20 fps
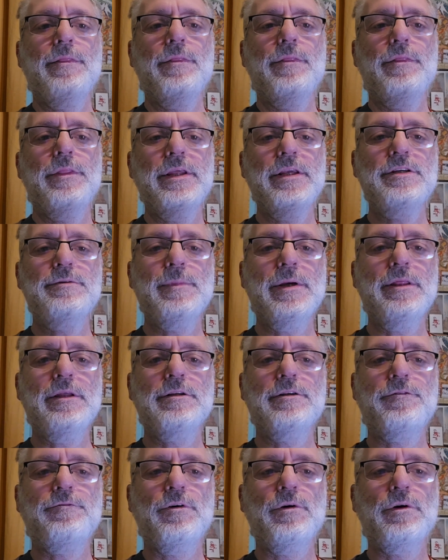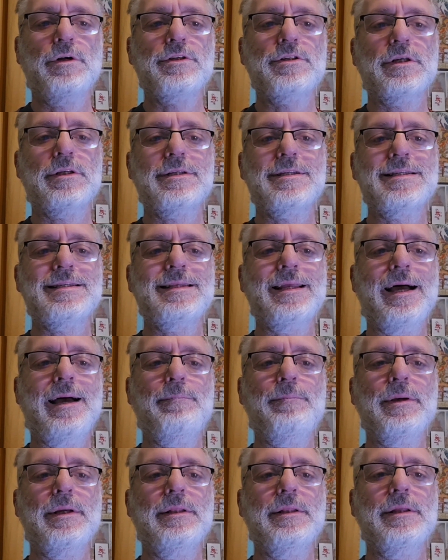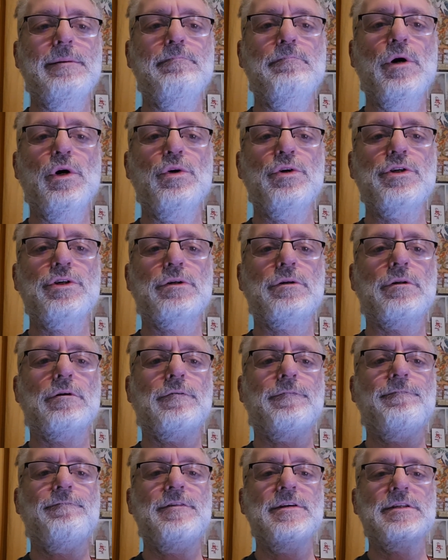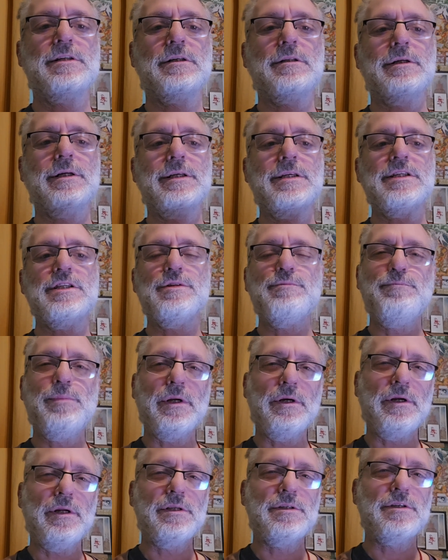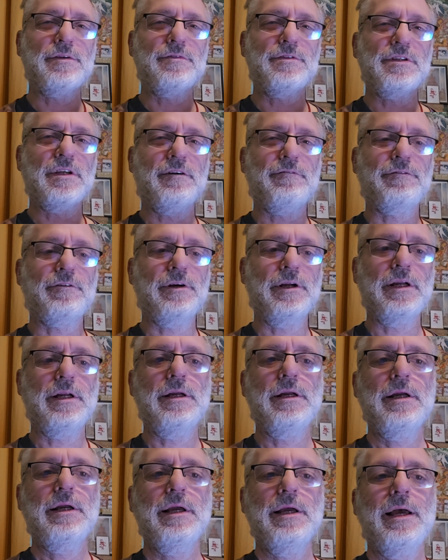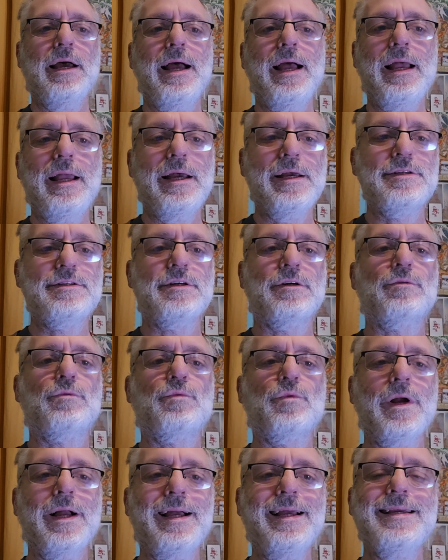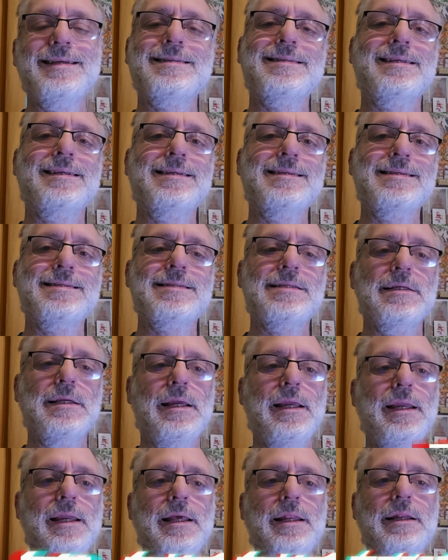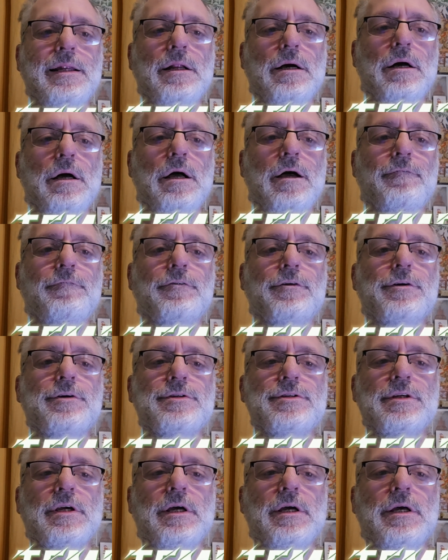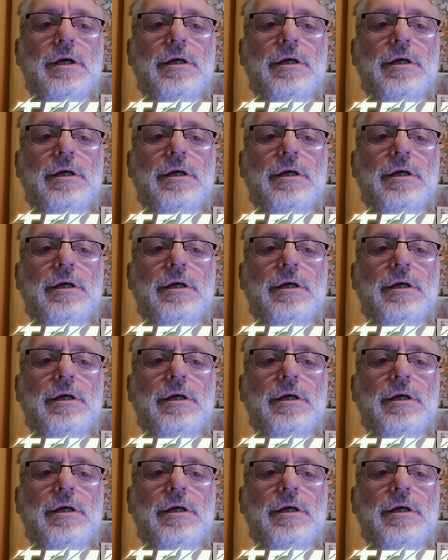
These methods focus on stopping the emotional or physical experience of suffering as it arises, and it offers